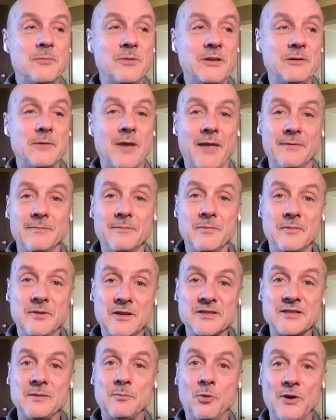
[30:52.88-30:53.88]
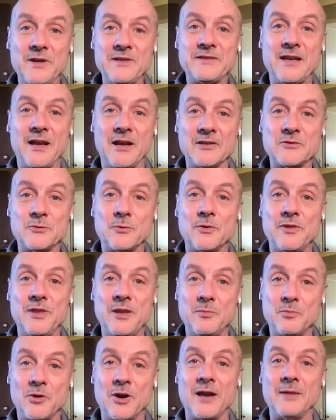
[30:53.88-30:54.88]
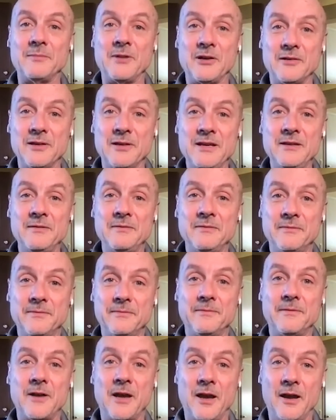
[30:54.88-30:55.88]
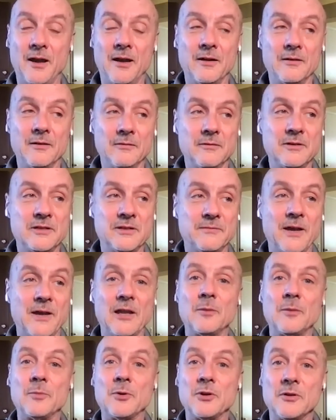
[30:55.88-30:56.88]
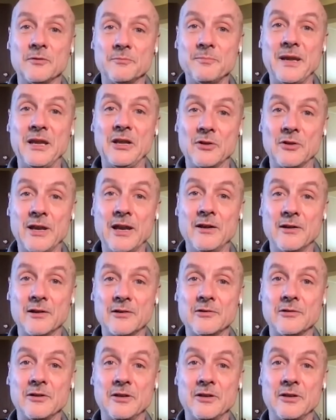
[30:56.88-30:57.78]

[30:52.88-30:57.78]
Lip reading: And because the Boy Scouts were the primary developer of male character